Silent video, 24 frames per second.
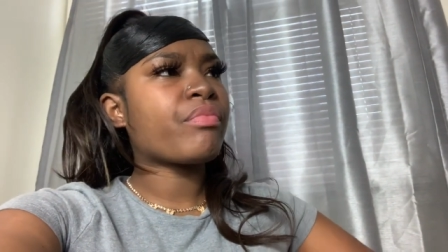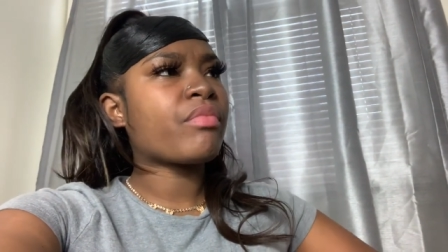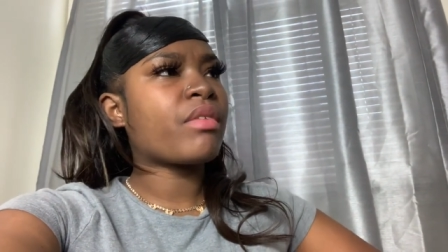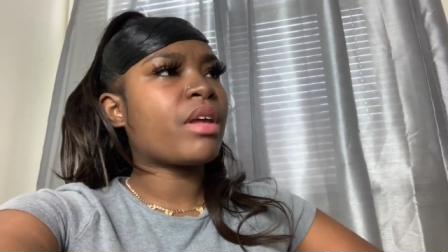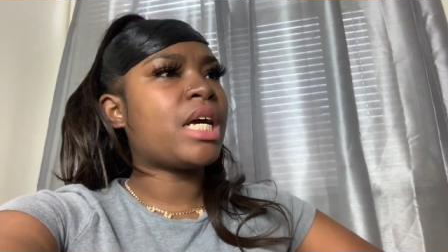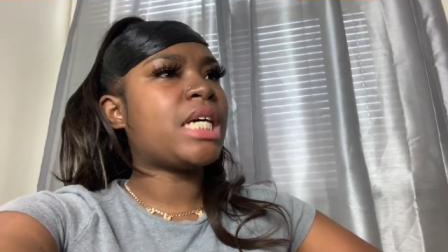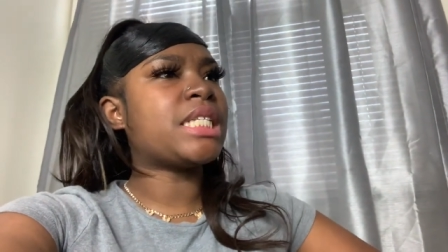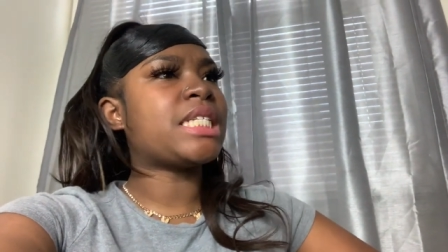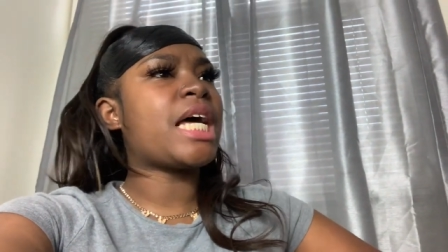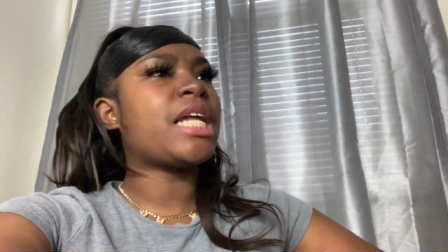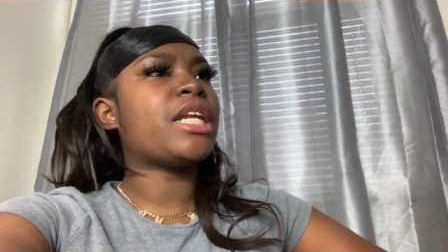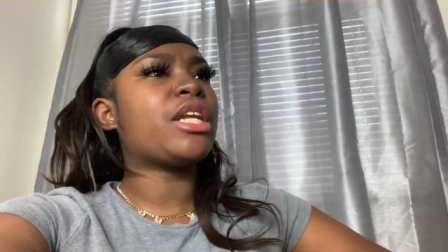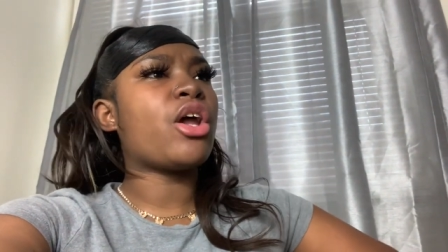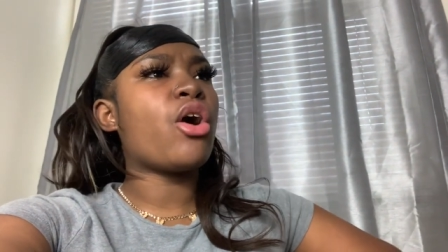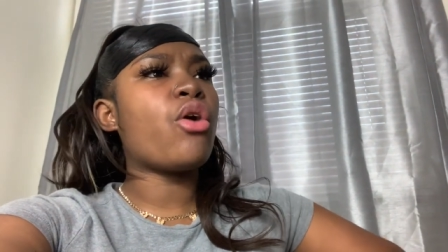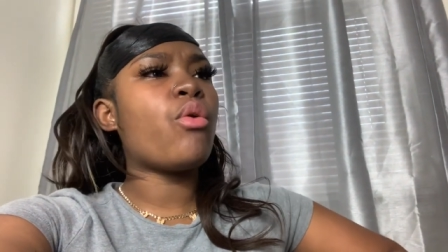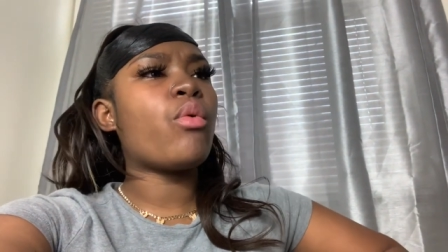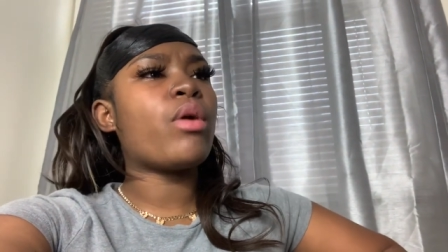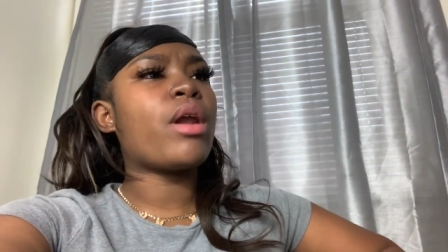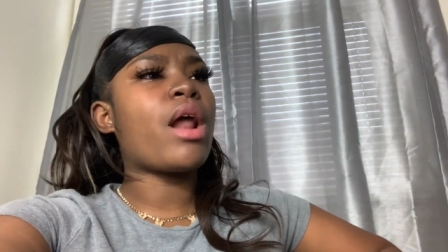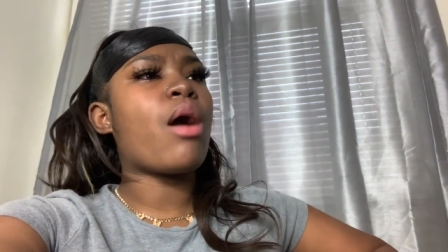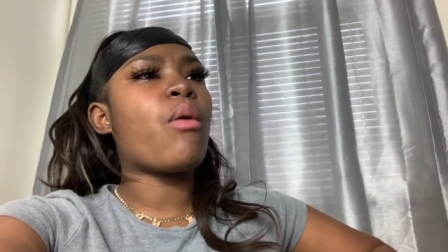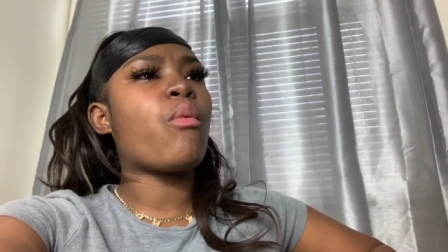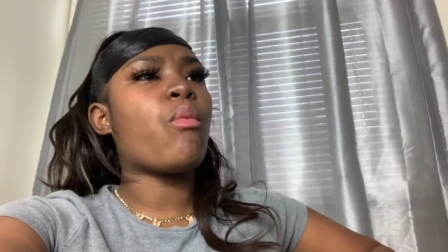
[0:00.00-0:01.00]
because I know
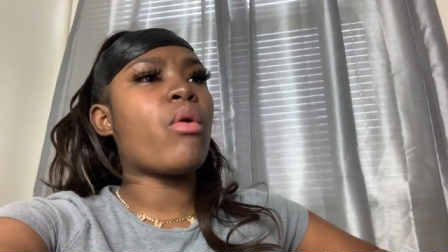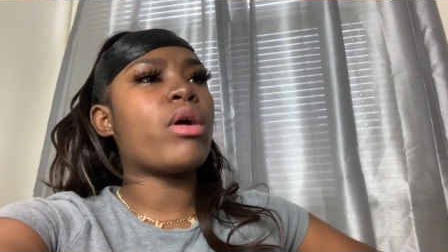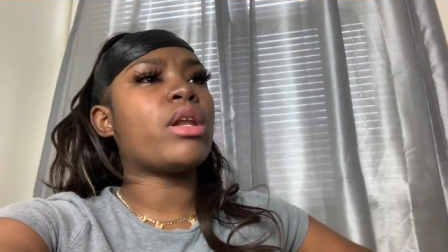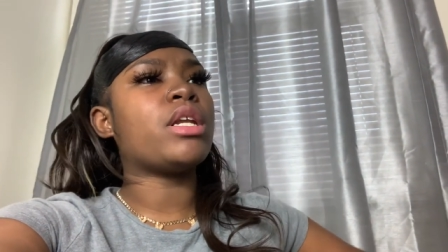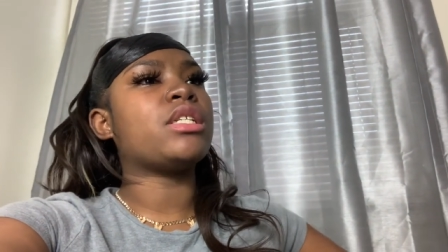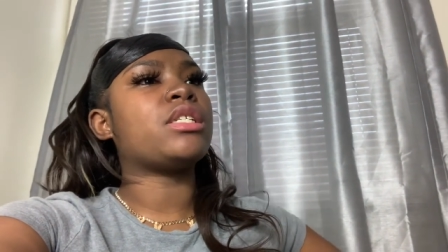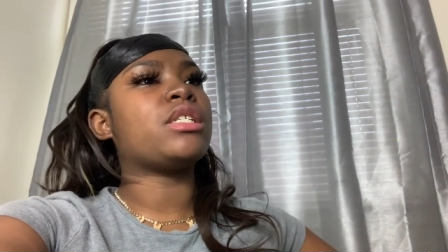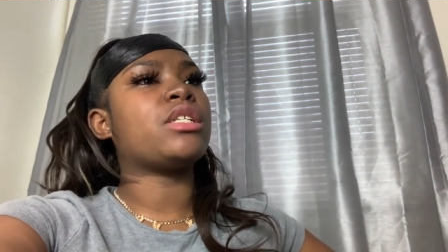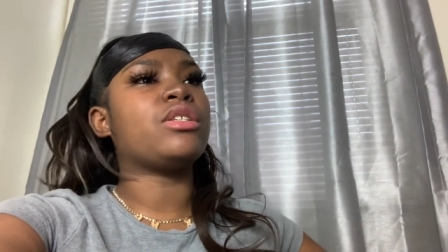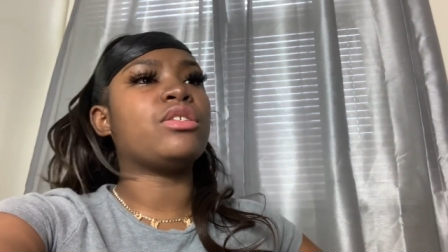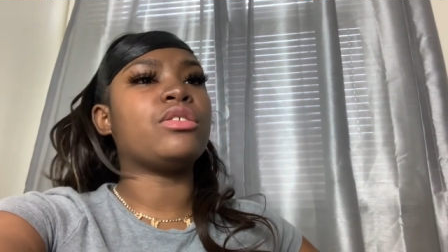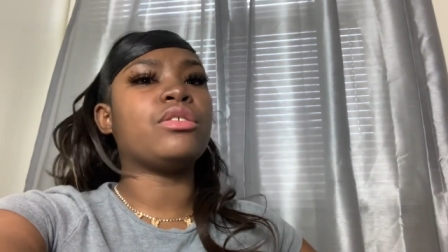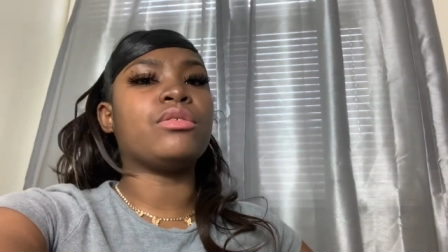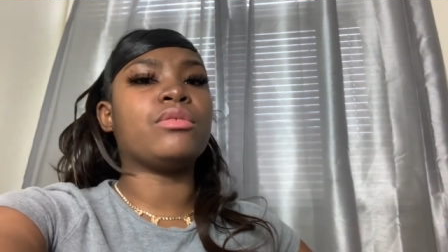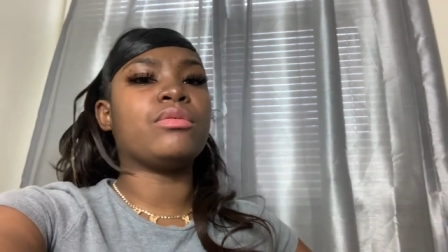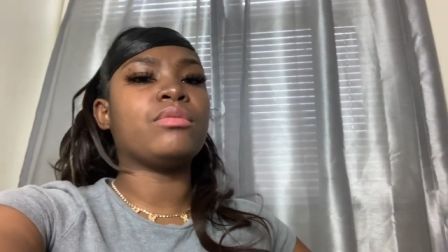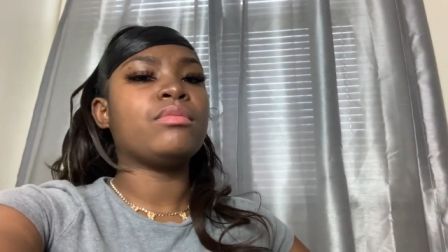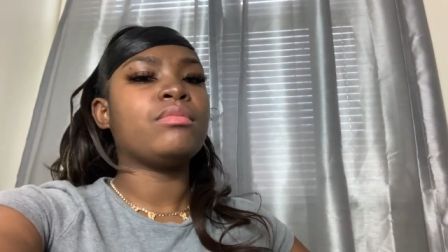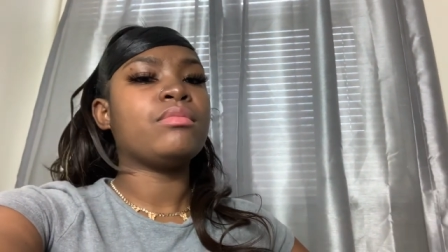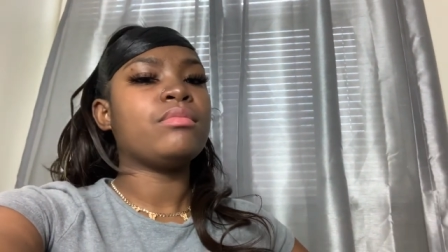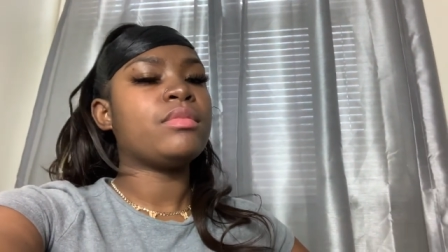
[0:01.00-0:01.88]
what I wanted to do.